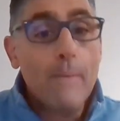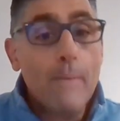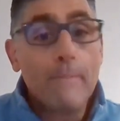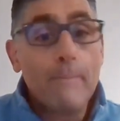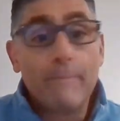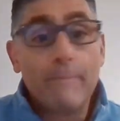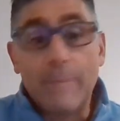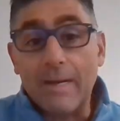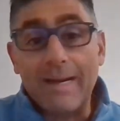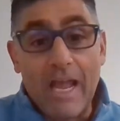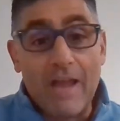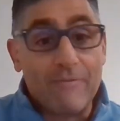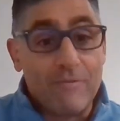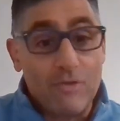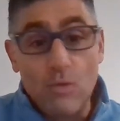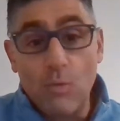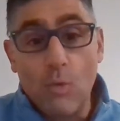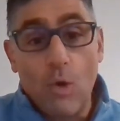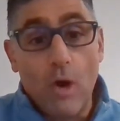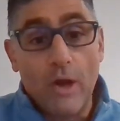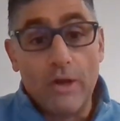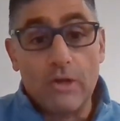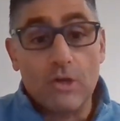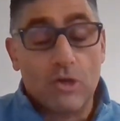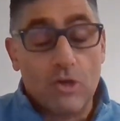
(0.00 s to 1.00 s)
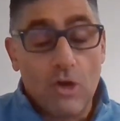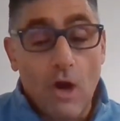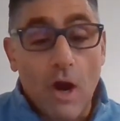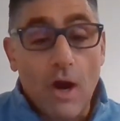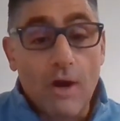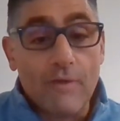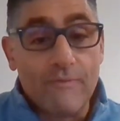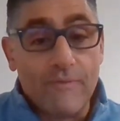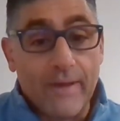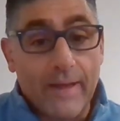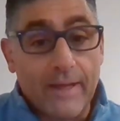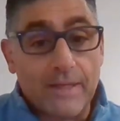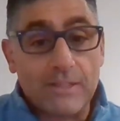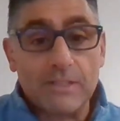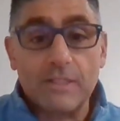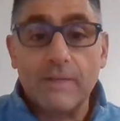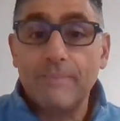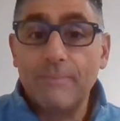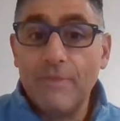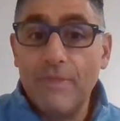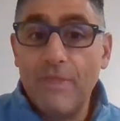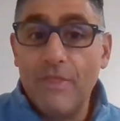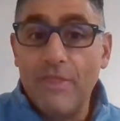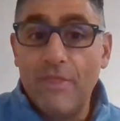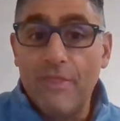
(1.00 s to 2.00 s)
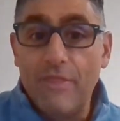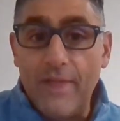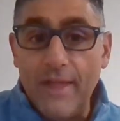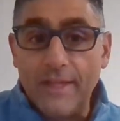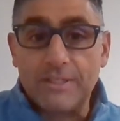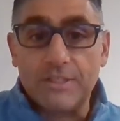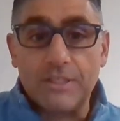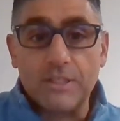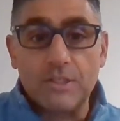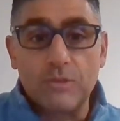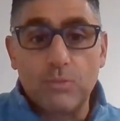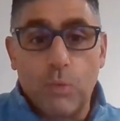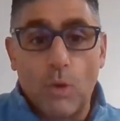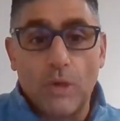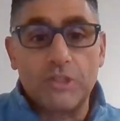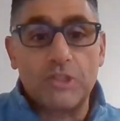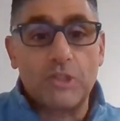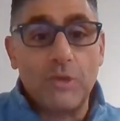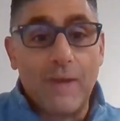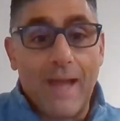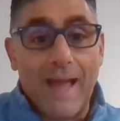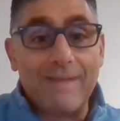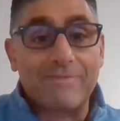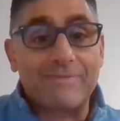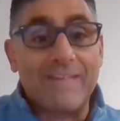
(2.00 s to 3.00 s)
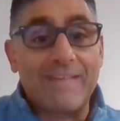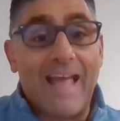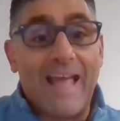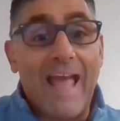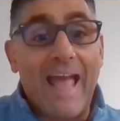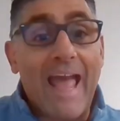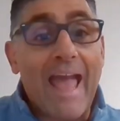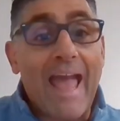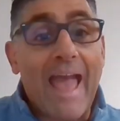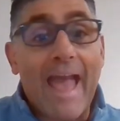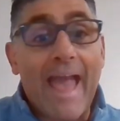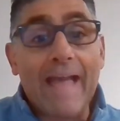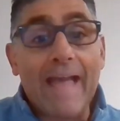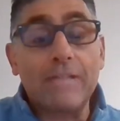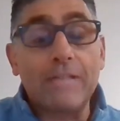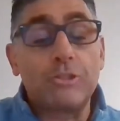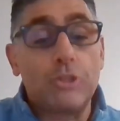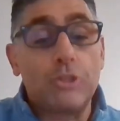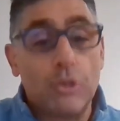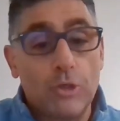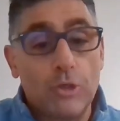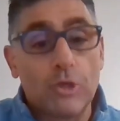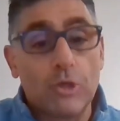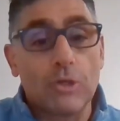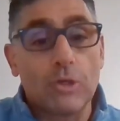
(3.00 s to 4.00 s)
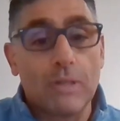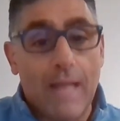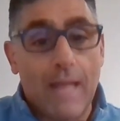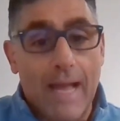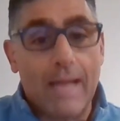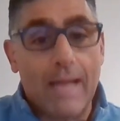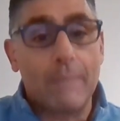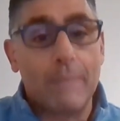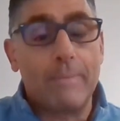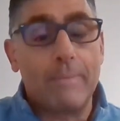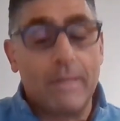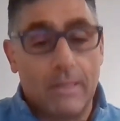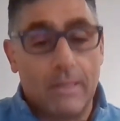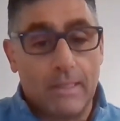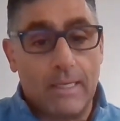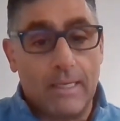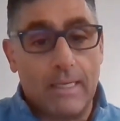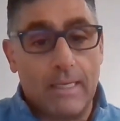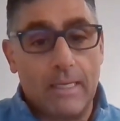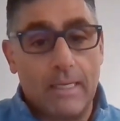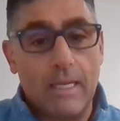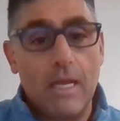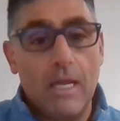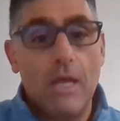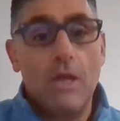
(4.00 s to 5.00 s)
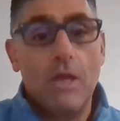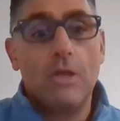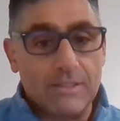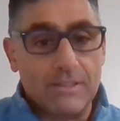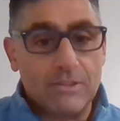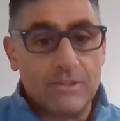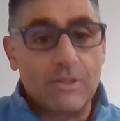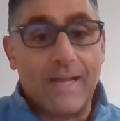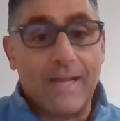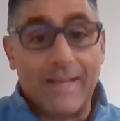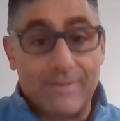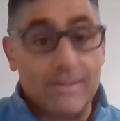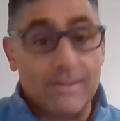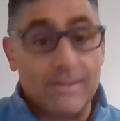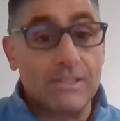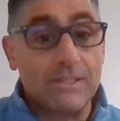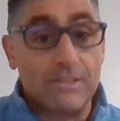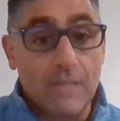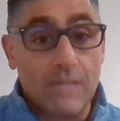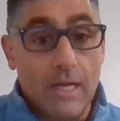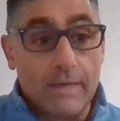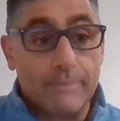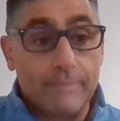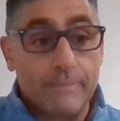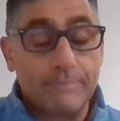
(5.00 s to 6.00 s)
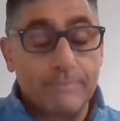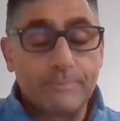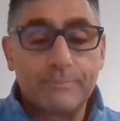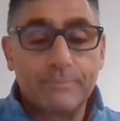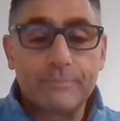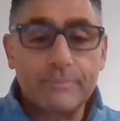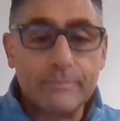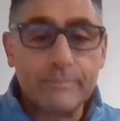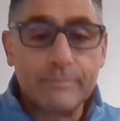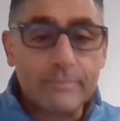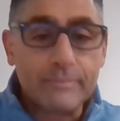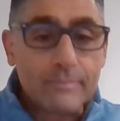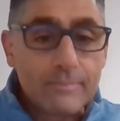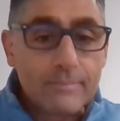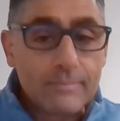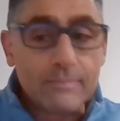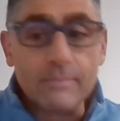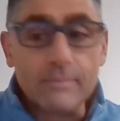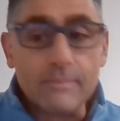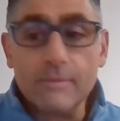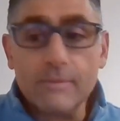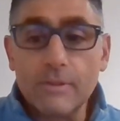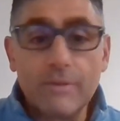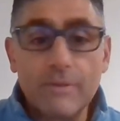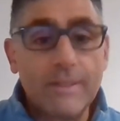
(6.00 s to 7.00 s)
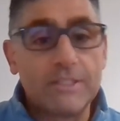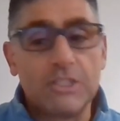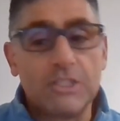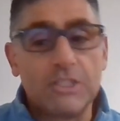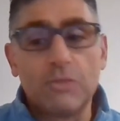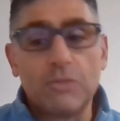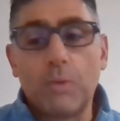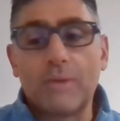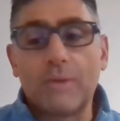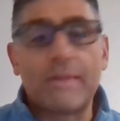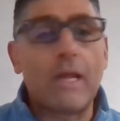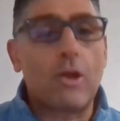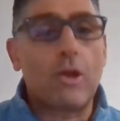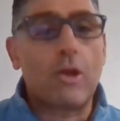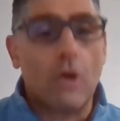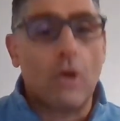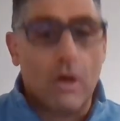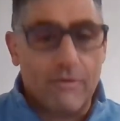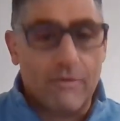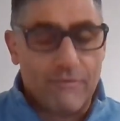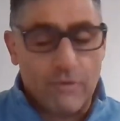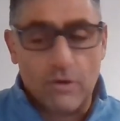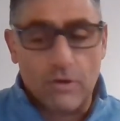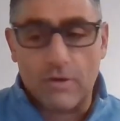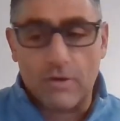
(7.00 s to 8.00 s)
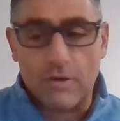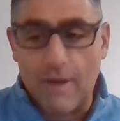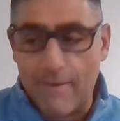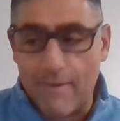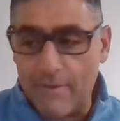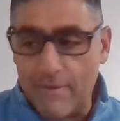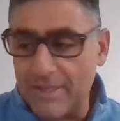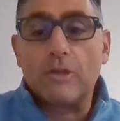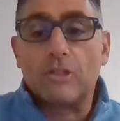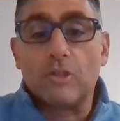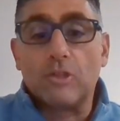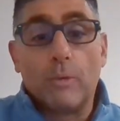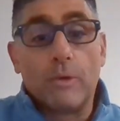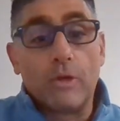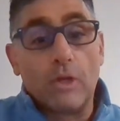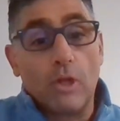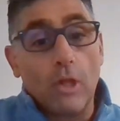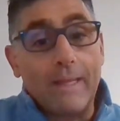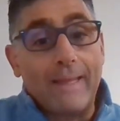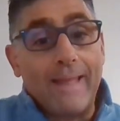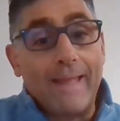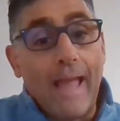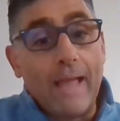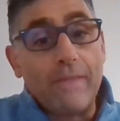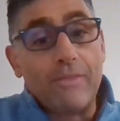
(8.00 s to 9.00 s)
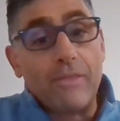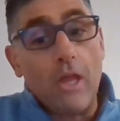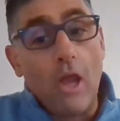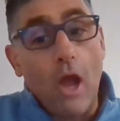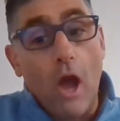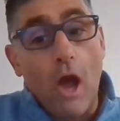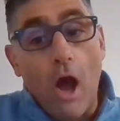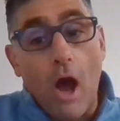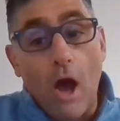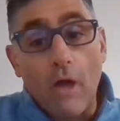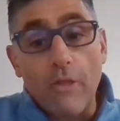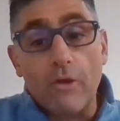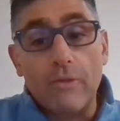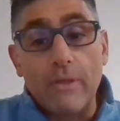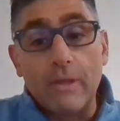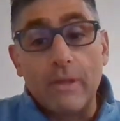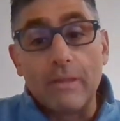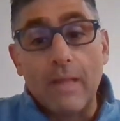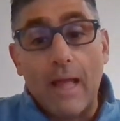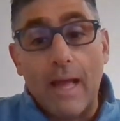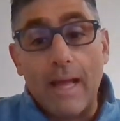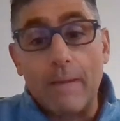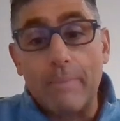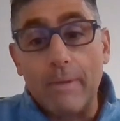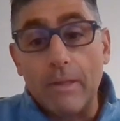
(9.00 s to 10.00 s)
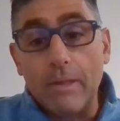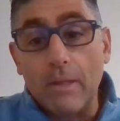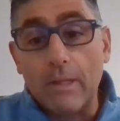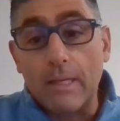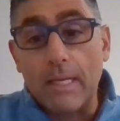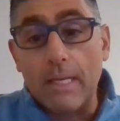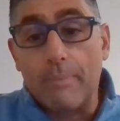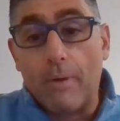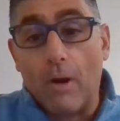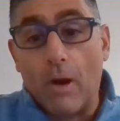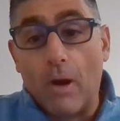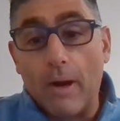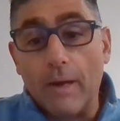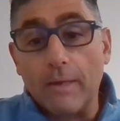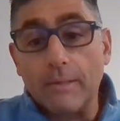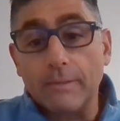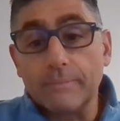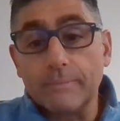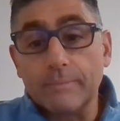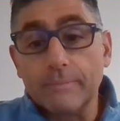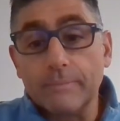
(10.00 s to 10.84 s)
But if you want your car fixed, this is what you have to add to your liability to get this done. This is what they call full coverage. So when you're looking at the other than liability part,